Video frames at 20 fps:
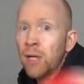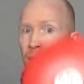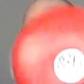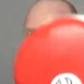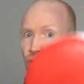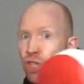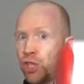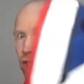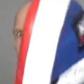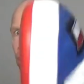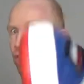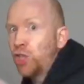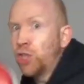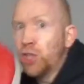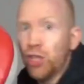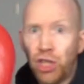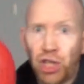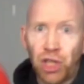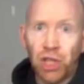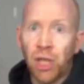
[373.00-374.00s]
Ish,
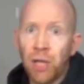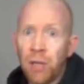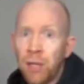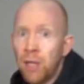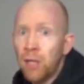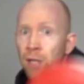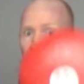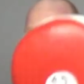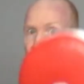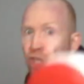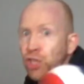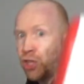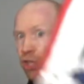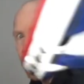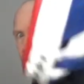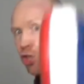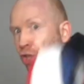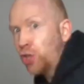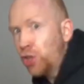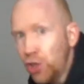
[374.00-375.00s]
ish, ish. Ish,
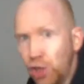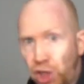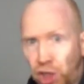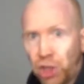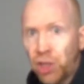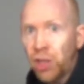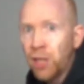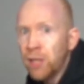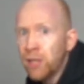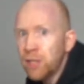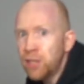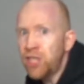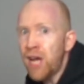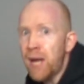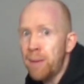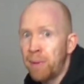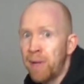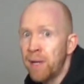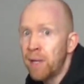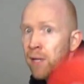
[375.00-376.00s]
ish, ish.
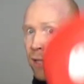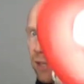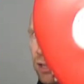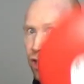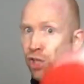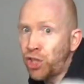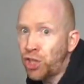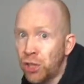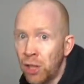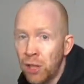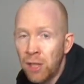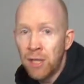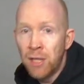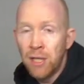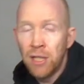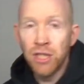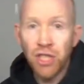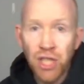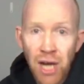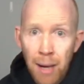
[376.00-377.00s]
Jab. Ish.
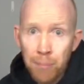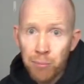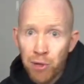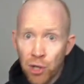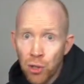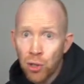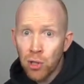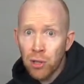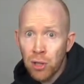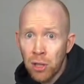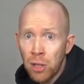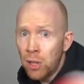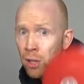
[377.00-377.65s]
Jabber hook.